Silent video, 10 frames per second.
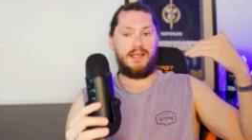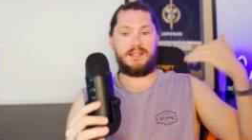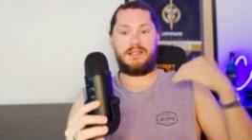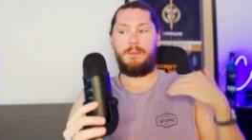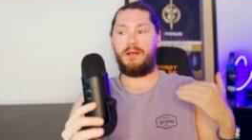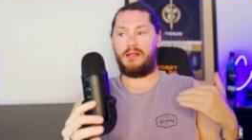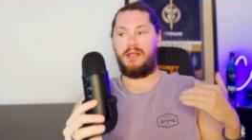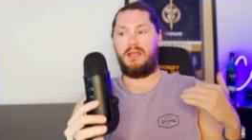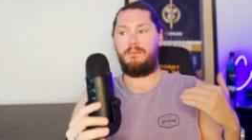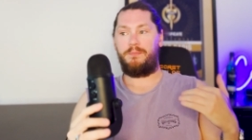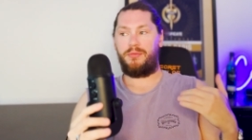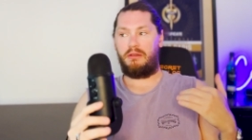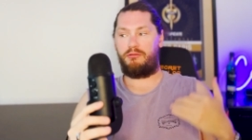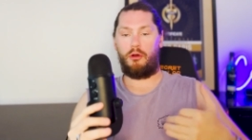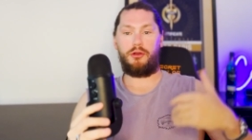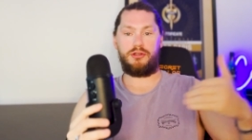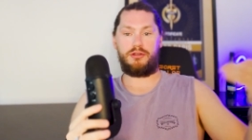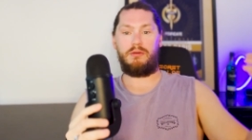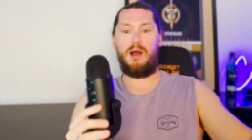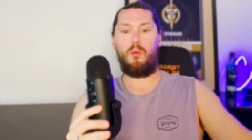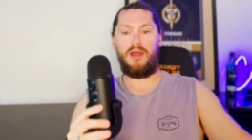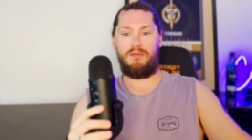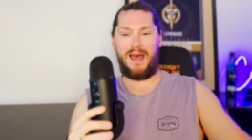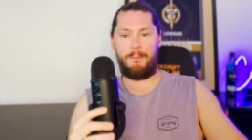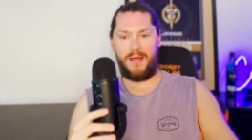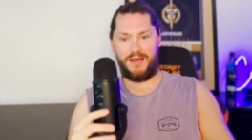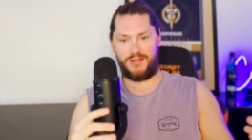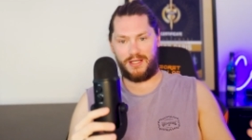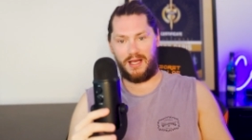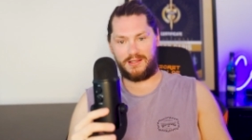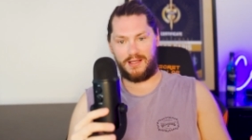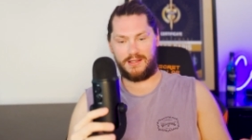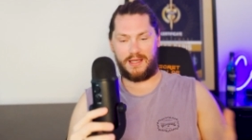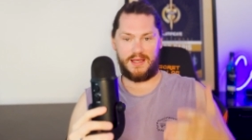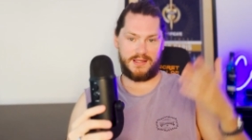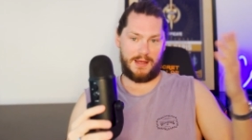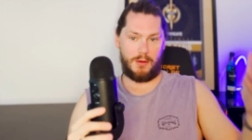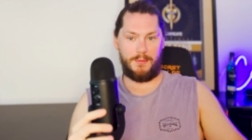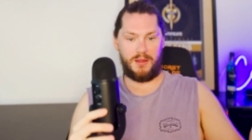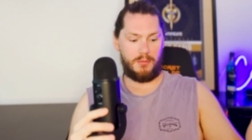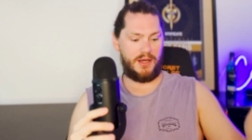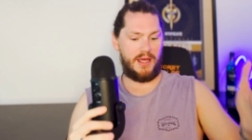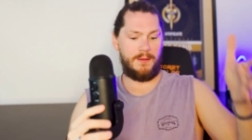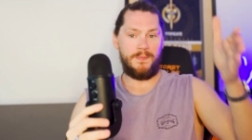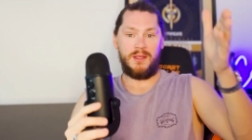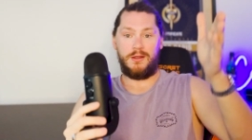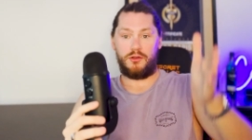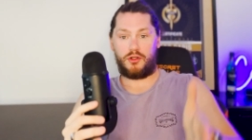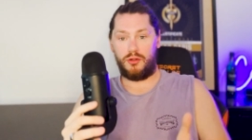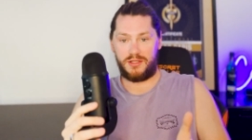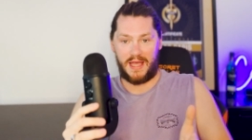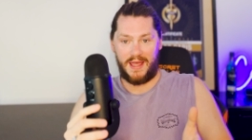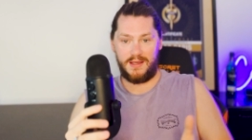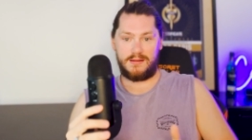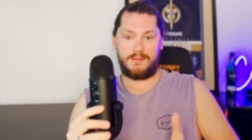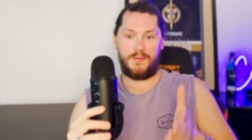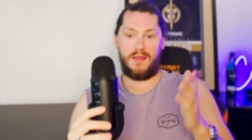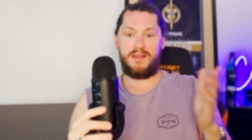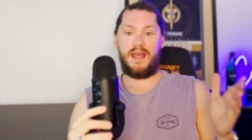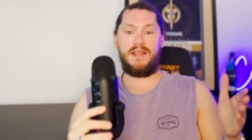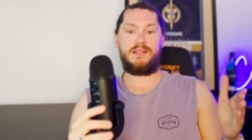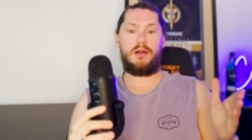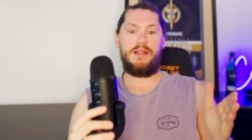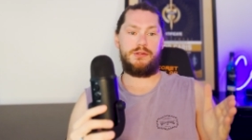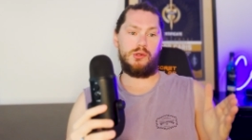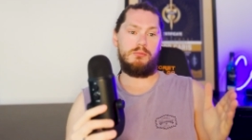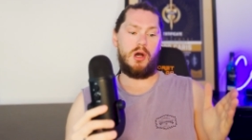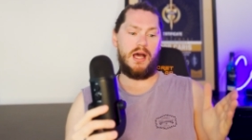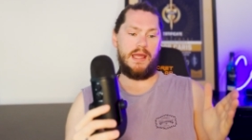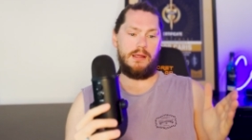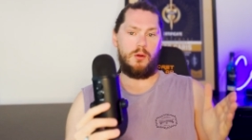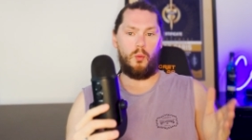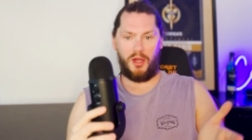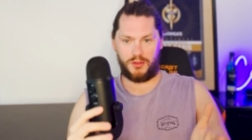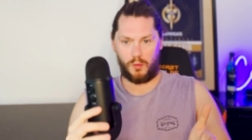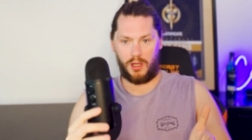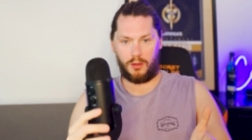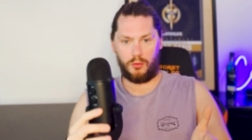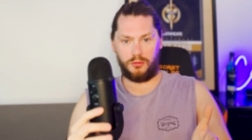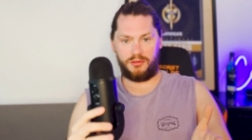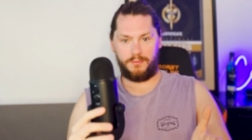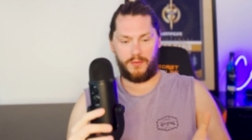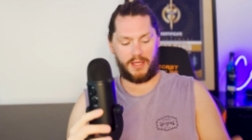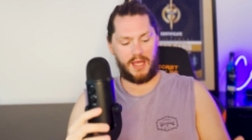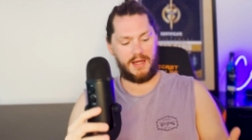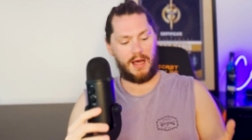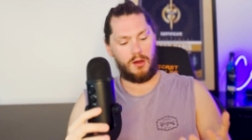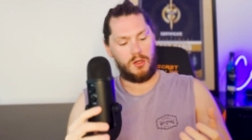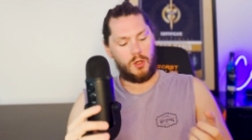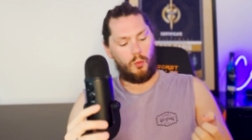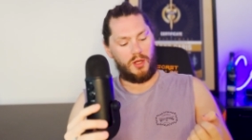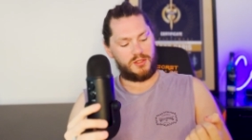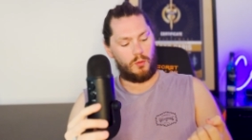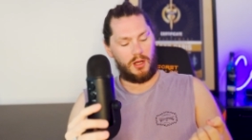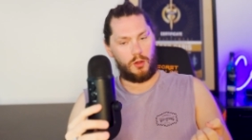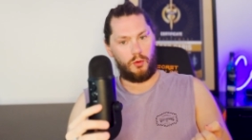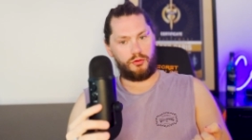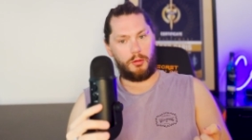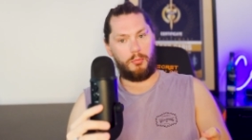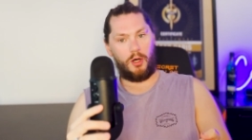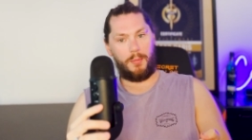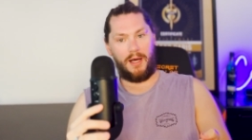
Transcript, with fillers: it's typically focused around whatever that major task is. Okay, so that might be the Monday. Tuesdays are the days that I do my one-to-one calls. Okay, now one-to-one calls can pop